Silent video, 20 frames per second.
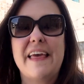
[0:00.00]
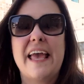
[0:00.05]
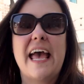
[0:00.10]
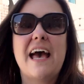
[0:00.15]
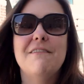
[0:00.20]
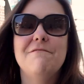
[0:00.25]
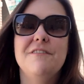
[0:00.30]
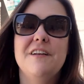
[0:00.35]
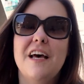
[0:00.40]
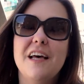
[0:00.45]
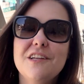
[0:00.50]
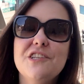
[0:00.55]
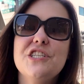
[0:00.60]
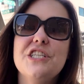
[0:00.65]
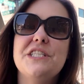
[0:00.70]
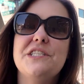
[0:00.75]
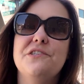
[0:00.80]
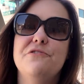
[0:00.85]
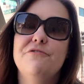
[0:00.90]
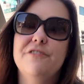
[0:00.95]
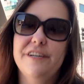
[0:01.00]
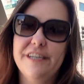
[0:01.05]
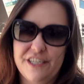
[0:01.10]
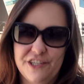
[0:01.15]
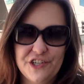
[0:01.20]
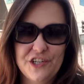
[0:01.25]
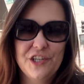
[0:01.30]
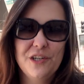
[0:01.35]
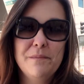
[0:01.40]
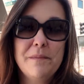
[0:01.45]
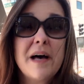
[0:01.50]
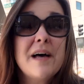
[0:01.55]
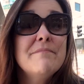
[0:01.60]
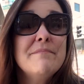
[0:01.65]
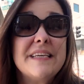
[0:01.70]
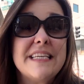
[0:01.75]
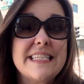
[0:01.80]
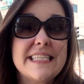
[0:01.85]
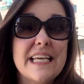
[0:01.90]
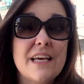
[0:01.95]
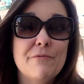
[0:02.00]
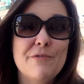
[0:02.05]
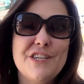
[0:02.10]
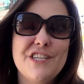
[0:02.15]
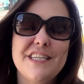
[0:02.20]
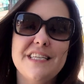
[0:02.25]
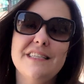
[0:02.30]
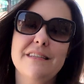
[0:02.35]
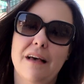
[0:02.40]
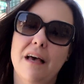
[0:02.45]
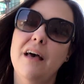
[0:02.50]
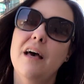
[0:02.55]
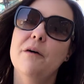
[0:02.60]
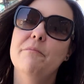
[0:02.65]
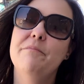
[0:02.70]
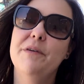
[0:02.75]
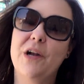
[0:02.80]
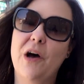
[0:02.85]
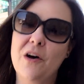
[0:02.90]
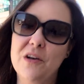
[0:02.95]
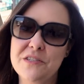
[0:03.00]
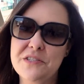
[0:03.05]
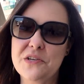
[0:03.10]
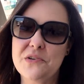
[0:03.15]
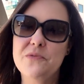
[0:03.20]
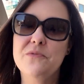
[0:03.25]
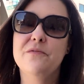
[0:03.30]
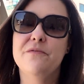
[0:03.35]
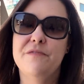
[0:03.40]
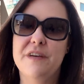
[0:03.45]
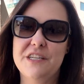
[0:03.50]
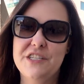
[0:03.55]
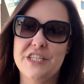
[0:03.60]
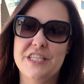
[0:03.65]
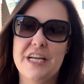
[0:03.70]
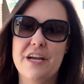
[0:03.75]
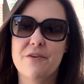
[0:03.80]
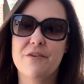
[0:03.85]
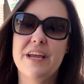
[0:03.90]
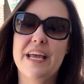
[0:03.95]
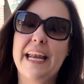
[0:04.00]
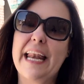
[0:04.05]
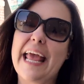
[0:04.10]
They have not just the traditional banh mi sandwiches, but also vegetarian